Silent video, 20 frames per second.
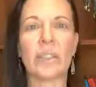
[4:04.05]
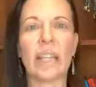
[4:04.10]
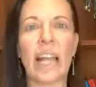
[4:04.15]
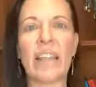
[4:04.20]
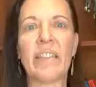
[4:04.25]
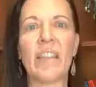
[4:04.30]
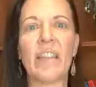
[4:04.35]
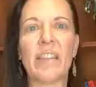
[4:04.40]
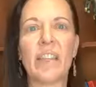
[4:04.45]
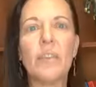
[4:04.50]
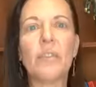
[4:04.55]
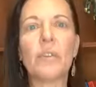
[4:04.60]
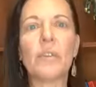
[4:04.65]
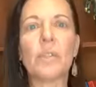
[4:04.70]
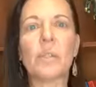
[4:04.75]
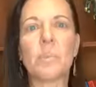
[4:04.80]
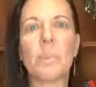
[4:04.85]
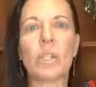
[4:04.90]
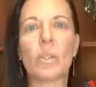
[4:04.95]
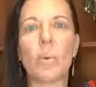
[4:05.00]
And the
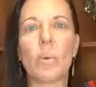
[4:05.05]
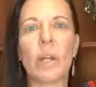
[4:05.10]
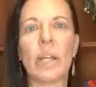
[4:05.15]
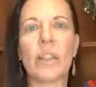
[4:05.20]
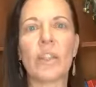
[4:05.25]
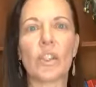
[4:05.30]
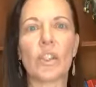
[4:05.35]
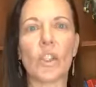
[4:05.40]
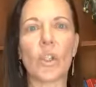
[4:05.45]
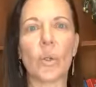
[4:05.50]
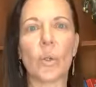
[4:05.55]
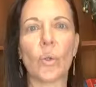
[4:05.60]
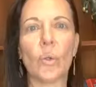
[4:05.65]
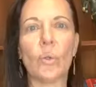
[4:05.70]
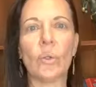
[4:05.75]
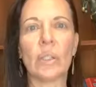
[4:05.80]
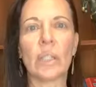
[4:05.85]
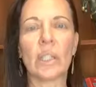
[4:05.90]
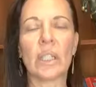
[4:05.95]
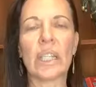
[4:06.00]
difference between the two
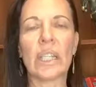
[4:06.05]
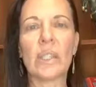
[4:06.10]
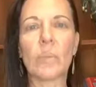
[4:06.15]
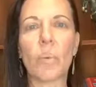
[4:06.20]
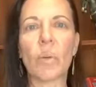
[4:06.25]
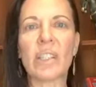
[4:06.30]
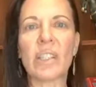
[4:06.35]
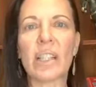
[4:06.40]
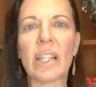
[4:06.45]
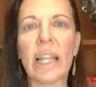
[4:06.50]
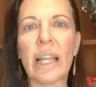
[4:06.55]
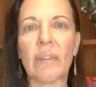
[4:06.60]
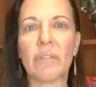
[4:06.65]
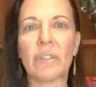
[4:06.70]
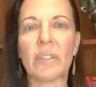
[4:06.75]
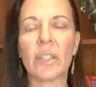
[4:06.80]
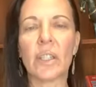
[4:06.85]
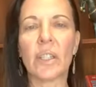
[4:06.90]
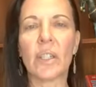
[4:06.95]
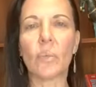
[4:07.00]
is what's
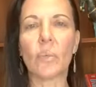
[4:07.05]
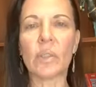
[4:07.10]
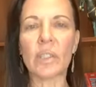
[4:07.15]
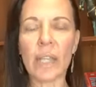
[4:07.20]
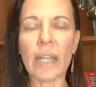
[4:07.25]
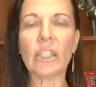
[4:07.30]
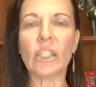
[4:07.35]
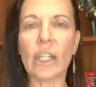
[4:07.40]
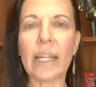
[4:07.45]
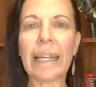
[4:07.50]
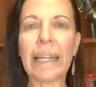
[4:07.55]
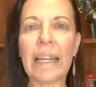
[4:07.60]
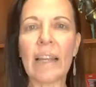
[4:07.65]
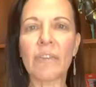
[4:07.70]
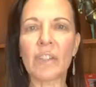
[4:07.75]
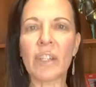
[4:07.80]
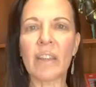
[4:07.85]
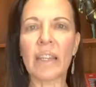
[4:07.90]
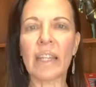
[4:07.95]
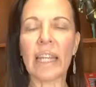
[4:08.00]
left. What's actually
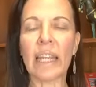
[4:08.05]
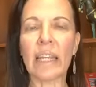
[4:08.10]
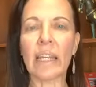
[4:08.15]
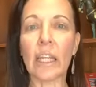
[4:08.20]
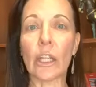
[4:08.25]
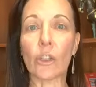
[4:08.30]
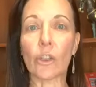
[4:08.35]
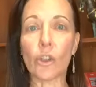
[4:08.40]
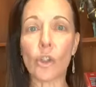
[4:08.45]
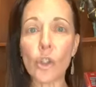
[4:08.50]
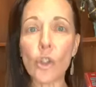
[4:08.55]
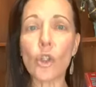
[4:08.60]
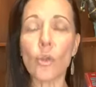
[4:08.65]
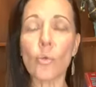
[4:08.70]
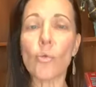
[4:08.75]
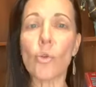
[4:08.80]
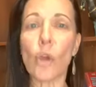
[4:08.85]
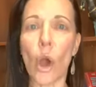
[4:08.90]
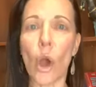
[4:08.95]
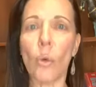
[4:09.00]
left in the kitty? Do
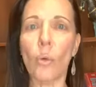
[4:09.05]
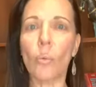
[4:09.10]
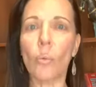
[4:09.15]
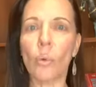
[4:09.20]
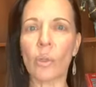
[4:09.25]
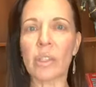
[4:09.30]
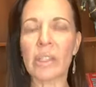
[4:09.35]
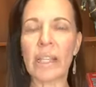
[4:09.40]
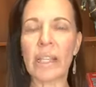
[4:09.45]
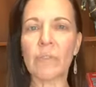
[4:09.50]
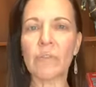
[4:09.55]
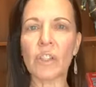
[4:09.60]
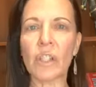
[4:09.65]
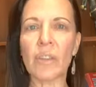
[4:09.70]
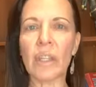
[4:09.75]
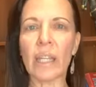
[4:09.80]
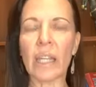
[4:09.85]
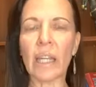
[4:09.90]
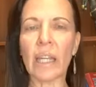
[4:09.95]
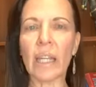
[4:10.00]
you know what's left in
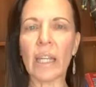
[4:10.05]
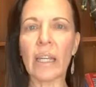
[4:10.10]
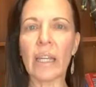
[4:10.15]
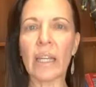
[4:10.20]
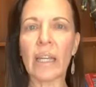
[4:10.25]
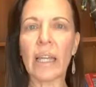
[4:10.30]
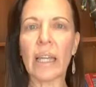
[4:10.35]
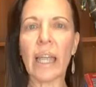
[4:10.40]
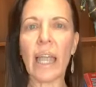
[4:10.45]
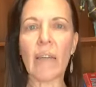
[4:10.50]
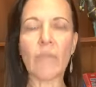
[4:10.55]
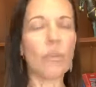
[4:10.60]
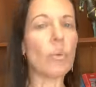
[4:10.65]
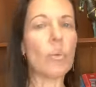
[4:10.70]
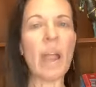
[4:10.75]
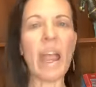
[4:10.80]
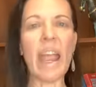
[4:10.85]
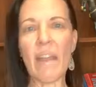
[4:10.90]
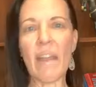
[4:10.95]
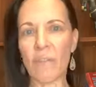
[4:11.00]
the kitty? Have
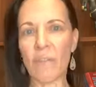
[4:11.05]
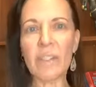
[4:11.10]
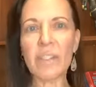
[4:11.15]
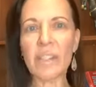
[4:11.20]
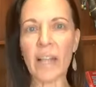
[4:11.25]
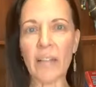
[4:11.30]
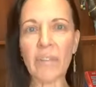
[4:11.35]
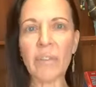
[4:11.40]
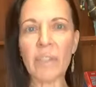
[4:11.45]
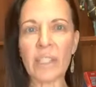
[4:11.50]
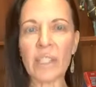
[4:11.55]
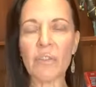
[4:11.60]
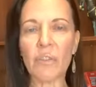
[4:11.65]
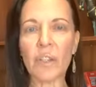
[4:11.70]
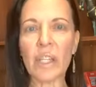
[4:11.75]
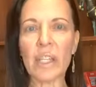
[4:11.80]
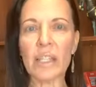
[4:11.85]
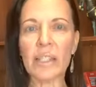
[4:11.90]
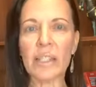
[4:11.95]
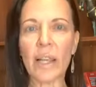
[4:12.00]
you ever done this for
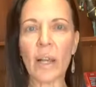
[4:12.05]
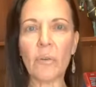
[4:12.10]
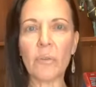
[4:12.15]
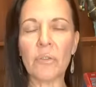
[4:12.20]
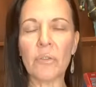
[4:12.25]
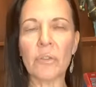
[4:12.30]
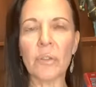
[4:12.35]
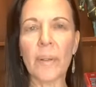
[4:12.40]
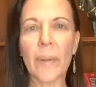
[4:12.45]
yourself?